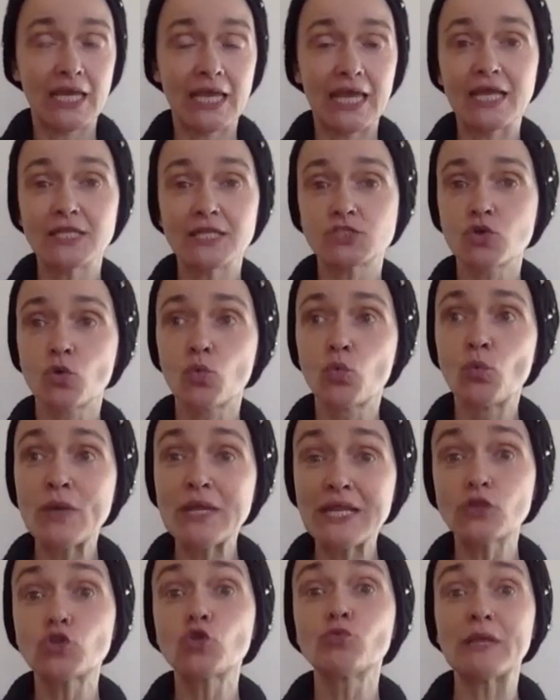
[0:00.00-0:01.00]
And so we
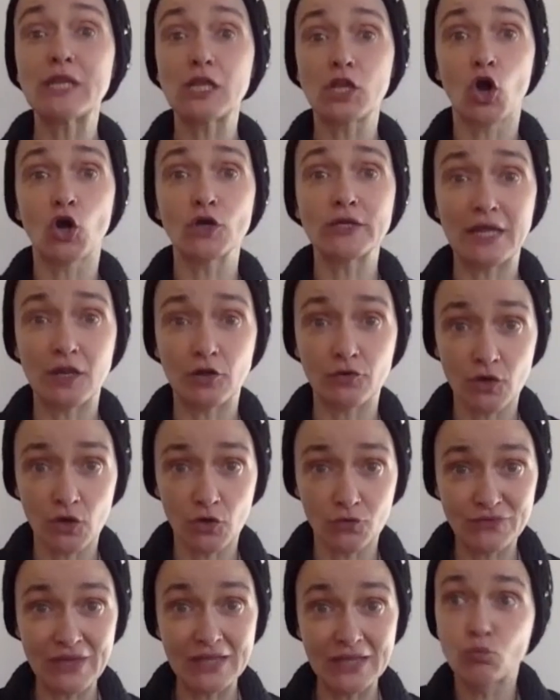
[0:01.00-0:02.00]
need to be loyal
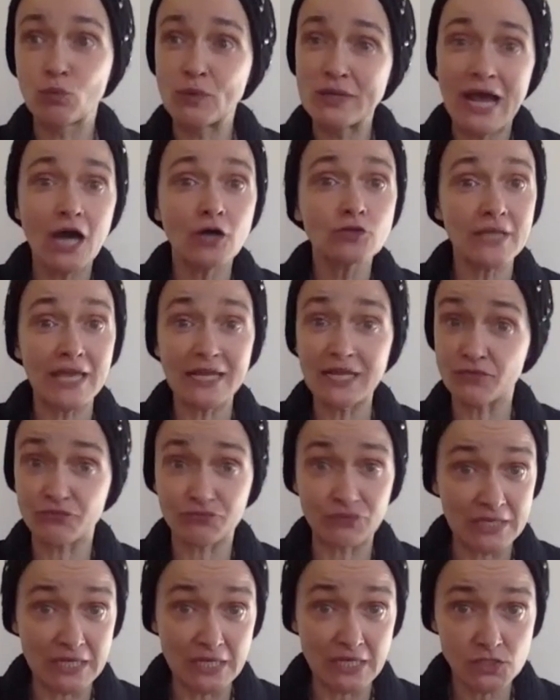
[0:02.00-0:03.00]
of that without any
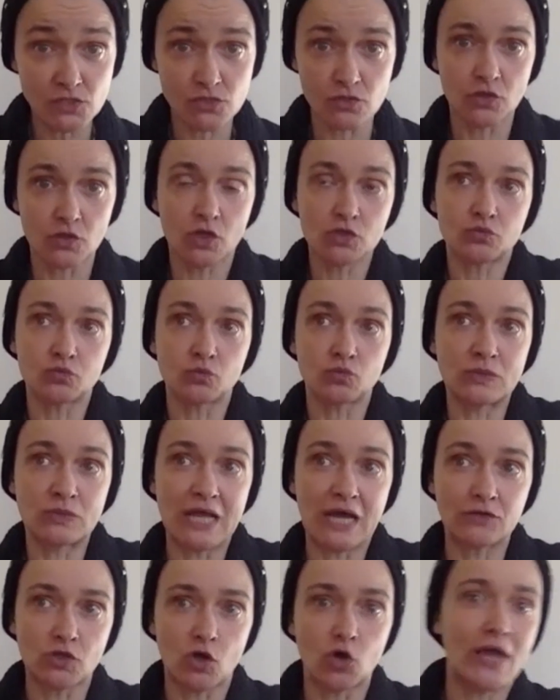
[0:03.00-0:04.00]
fear, so not
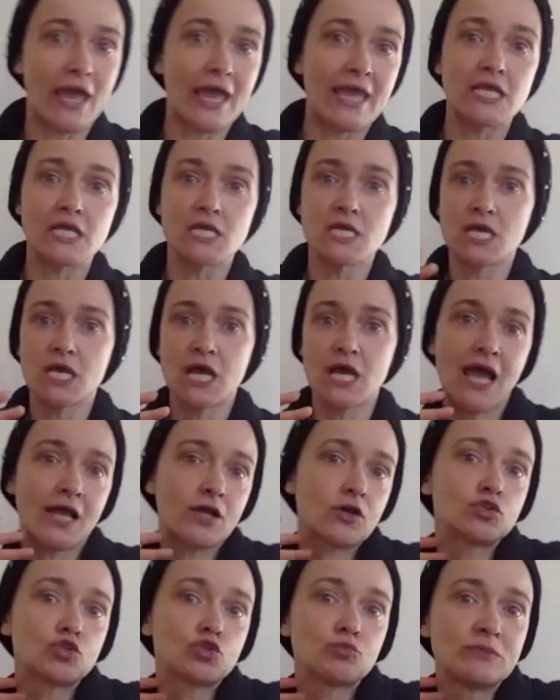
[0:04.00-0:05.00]
without, okay, I'm
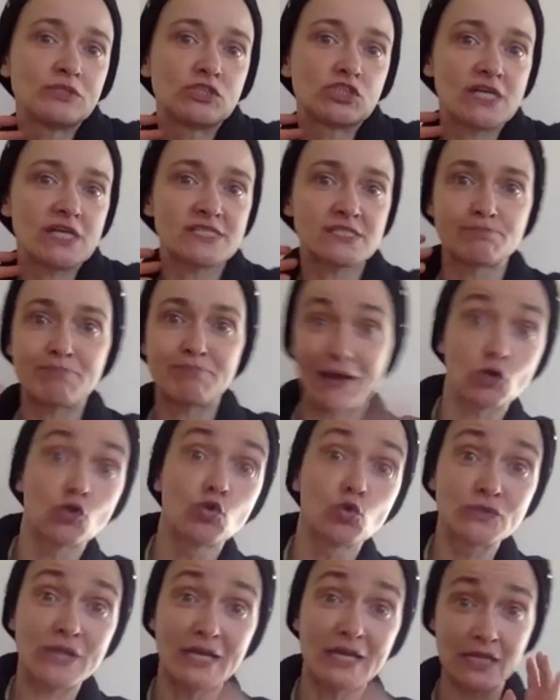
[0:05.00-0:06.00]
going to be just
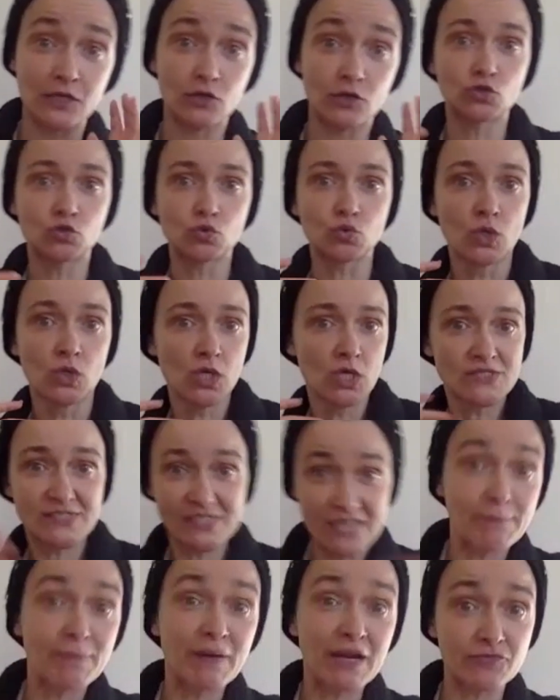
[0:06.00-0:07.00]
bioludite, I'm going to
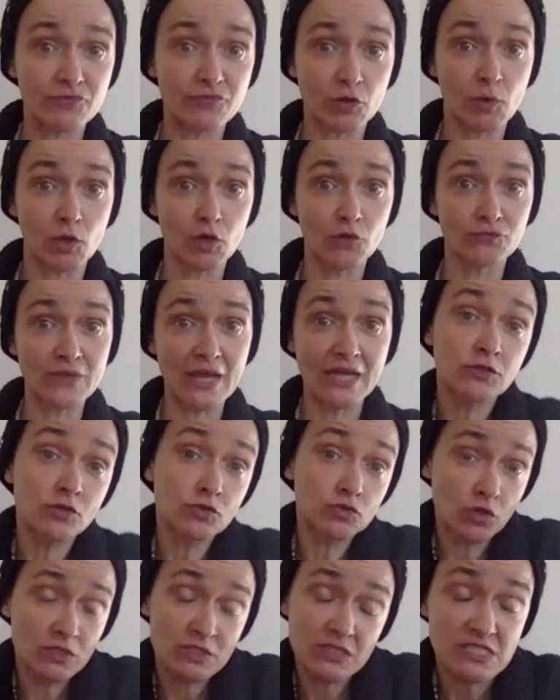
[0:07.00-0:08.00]
separate from all of that,
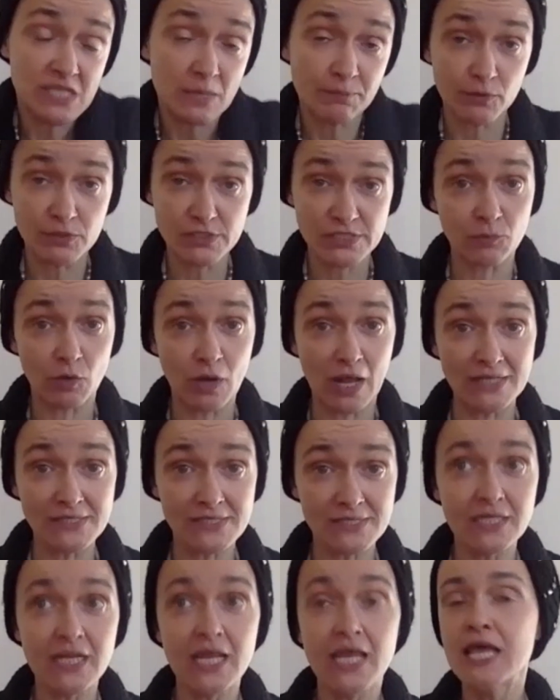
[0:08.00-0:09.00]
although it is a possible
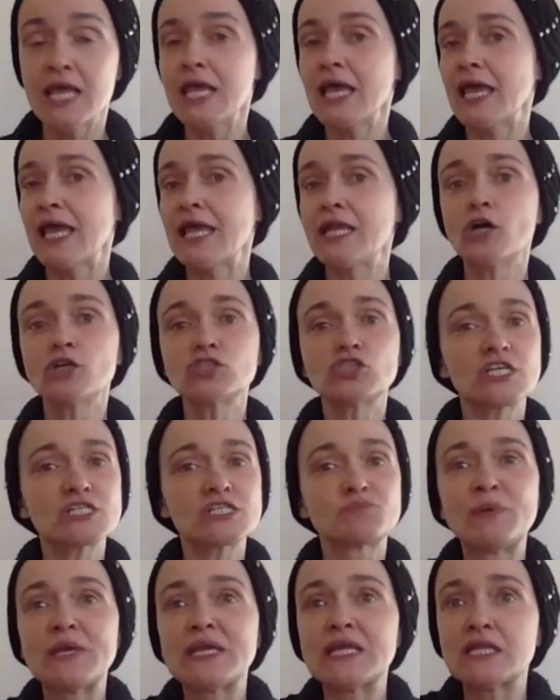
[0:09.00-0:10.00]
answer, and not
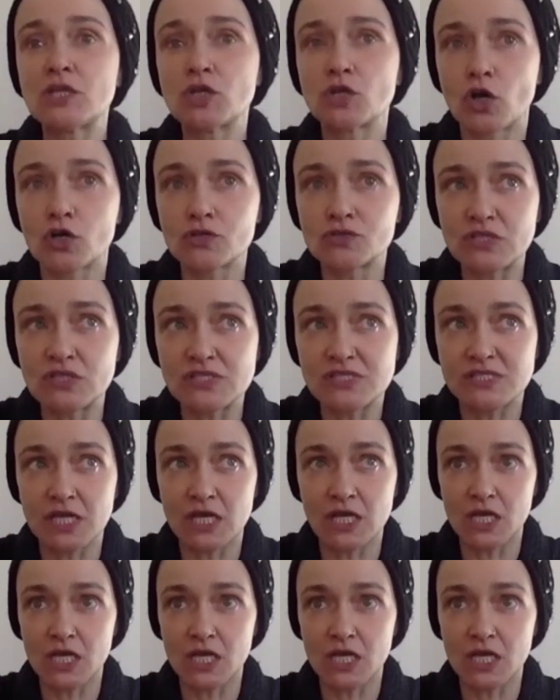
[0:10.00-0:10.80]
just being, this